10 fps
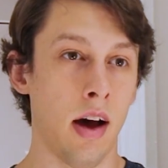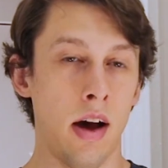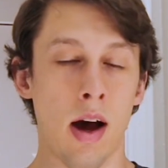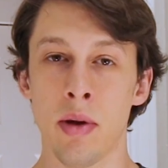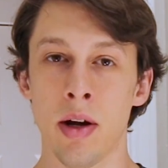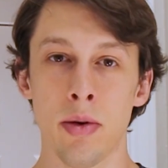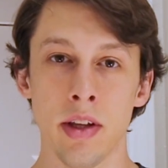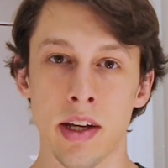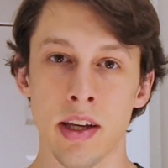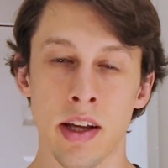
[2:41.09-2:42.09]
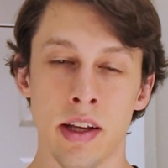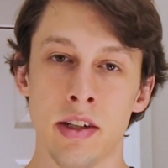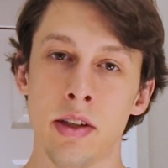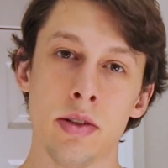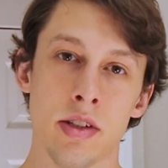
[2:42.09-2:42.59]
I'm not really going to get
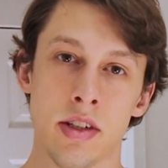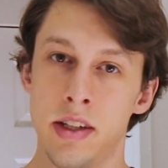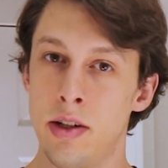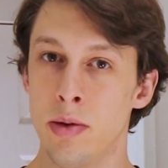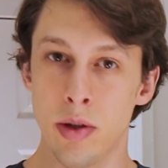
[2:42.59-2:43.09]
into those because they don't